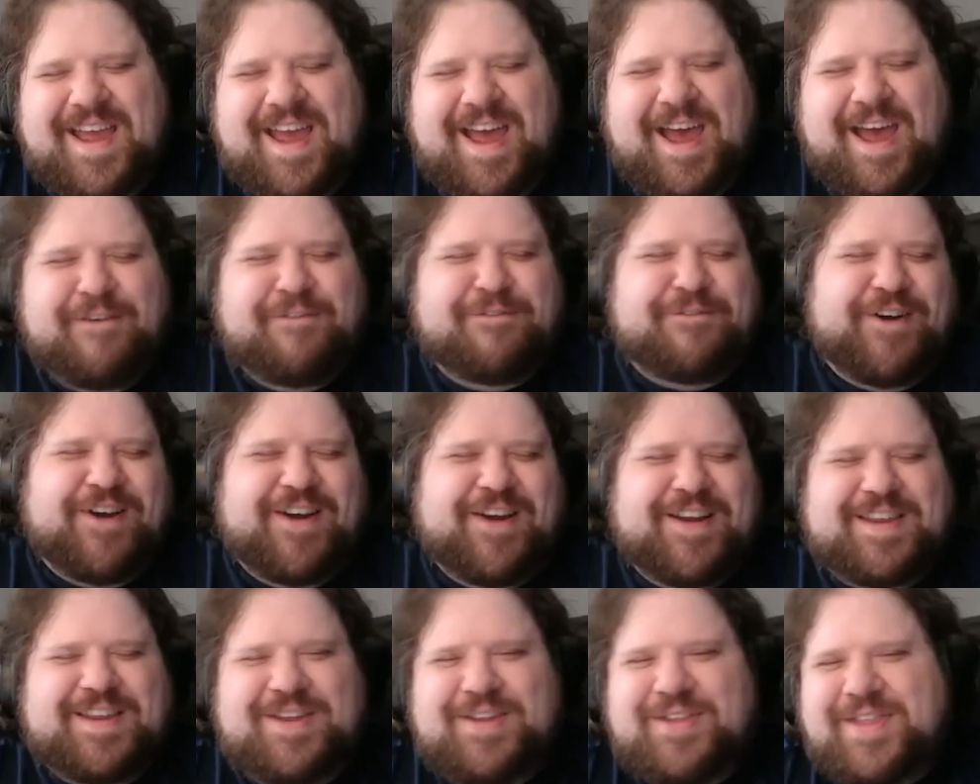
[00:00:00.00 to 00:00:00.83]
How
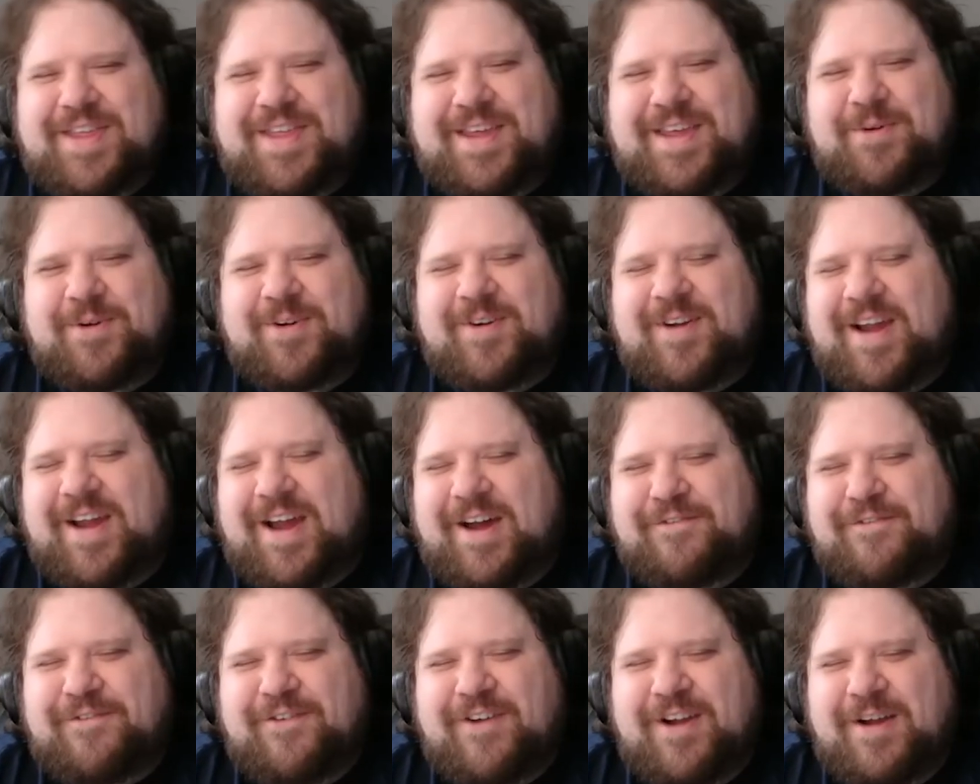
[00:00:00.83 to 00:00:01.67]
far do you think we're
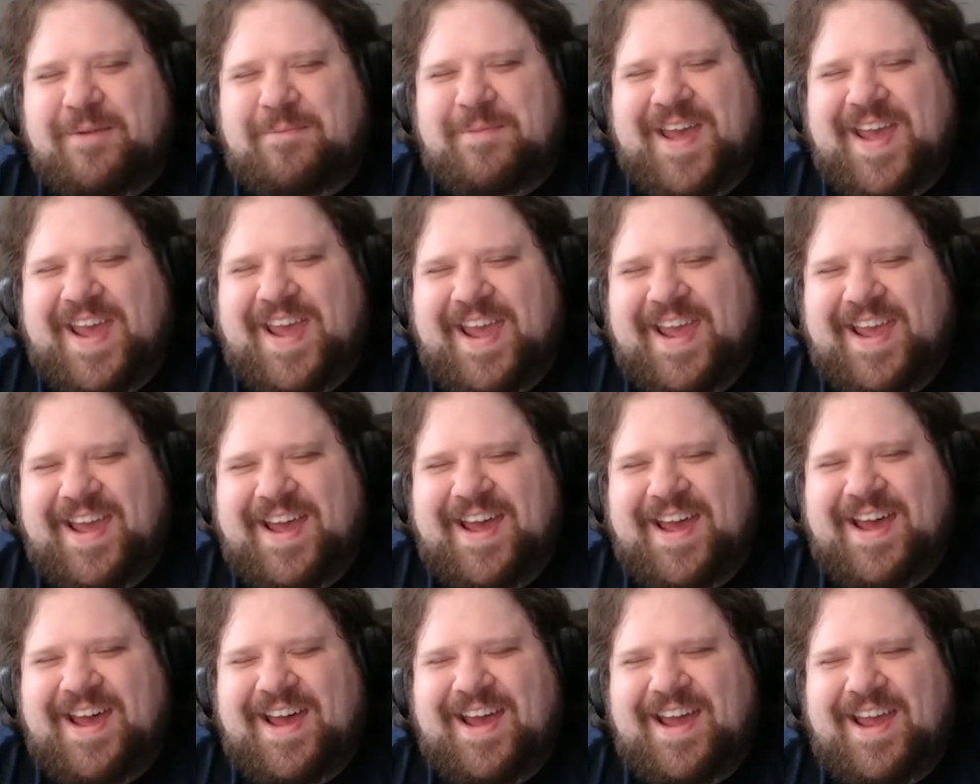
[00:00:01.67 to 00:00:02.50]
out from a
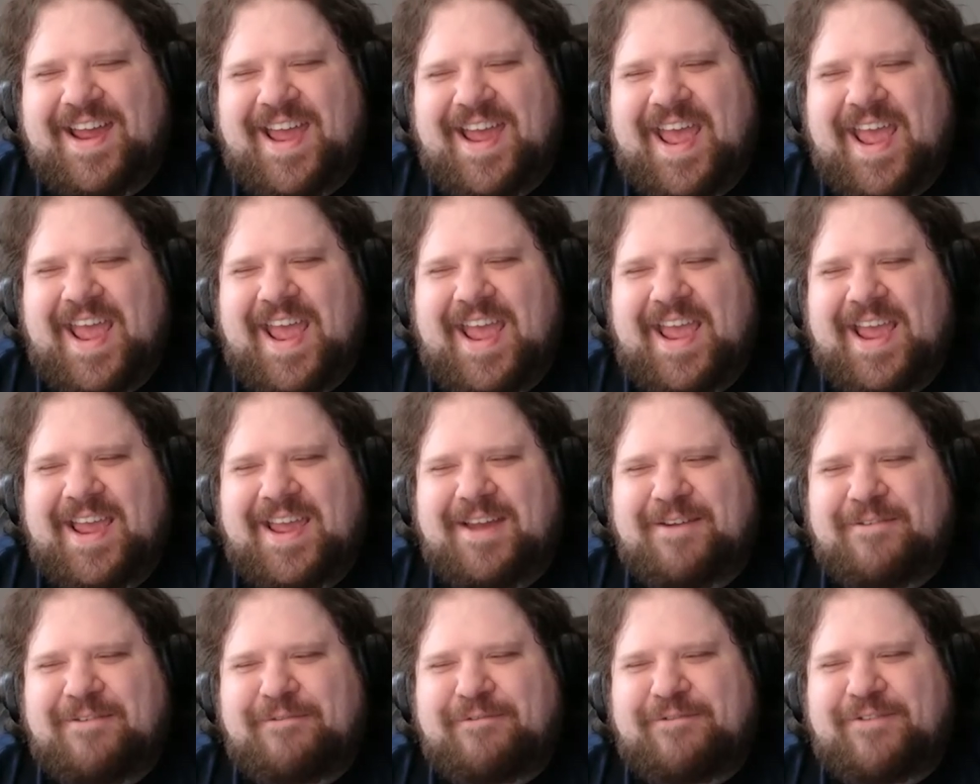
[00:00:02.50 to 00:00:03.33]
uh, a
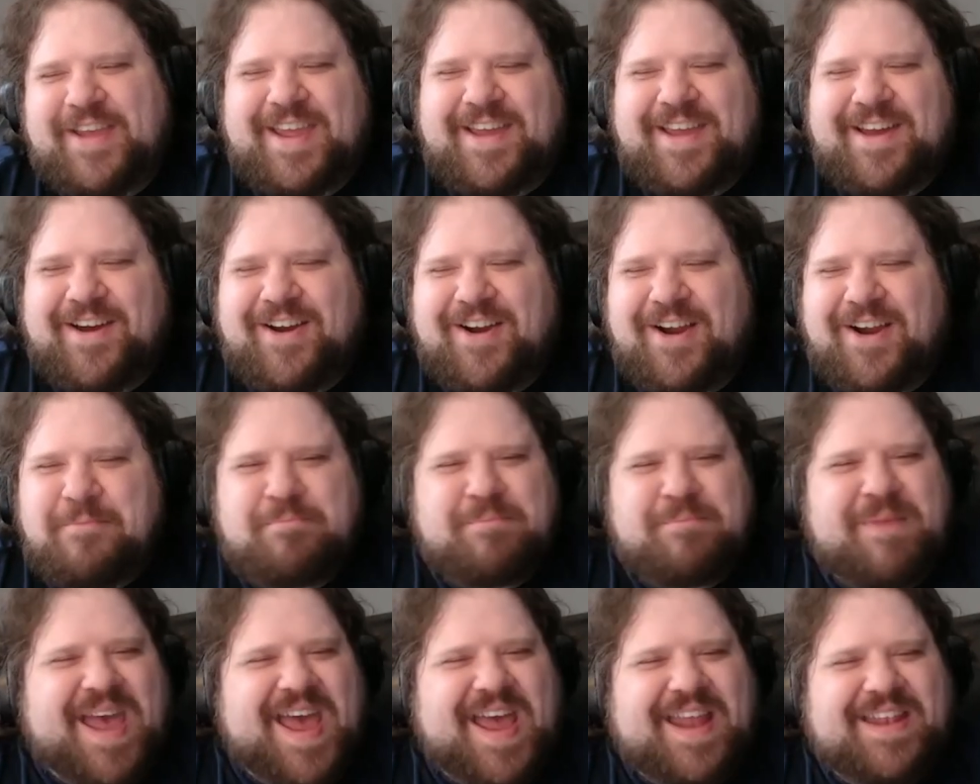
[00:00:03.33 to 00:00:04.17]
VR
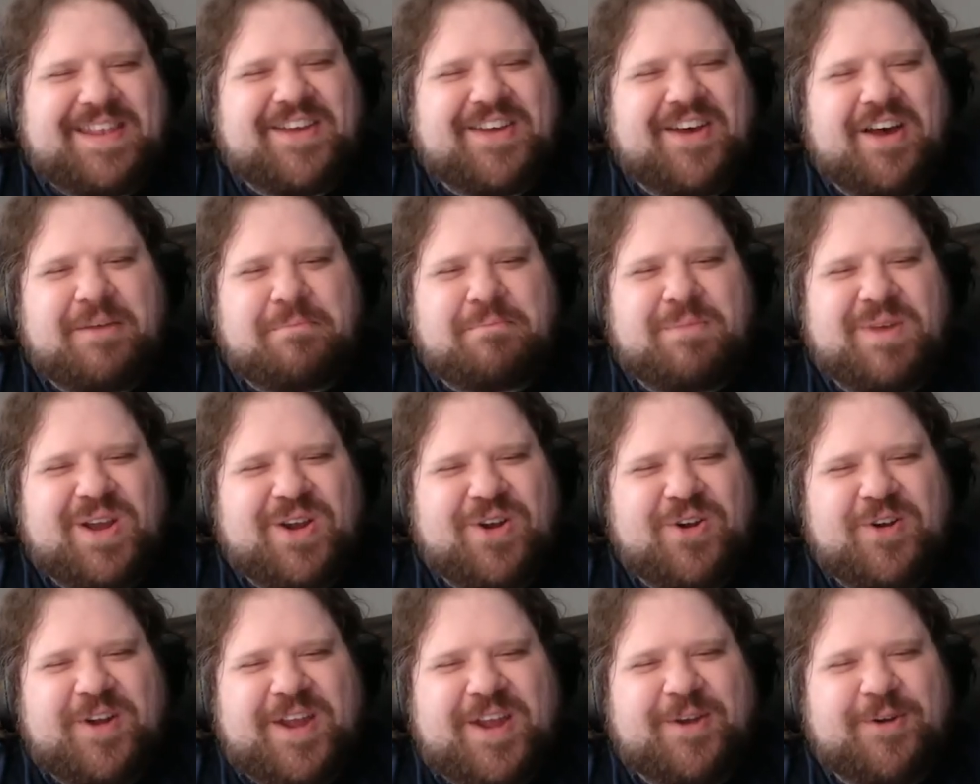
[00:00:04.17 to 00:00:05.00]
Mad Dog
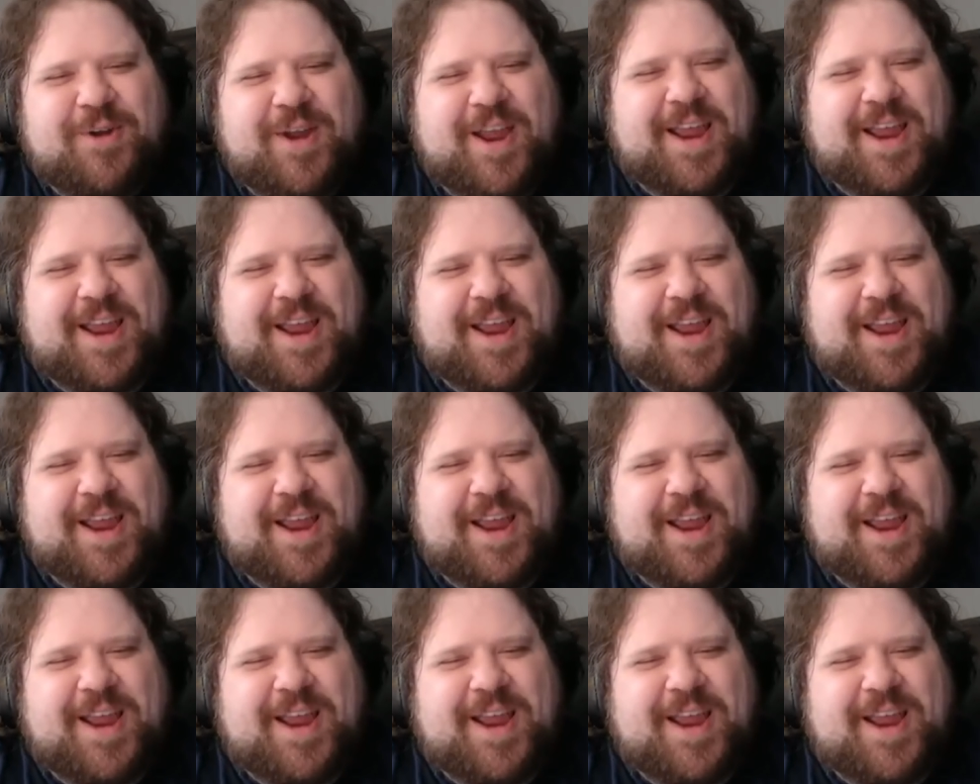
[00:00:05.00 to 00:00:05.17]
McCree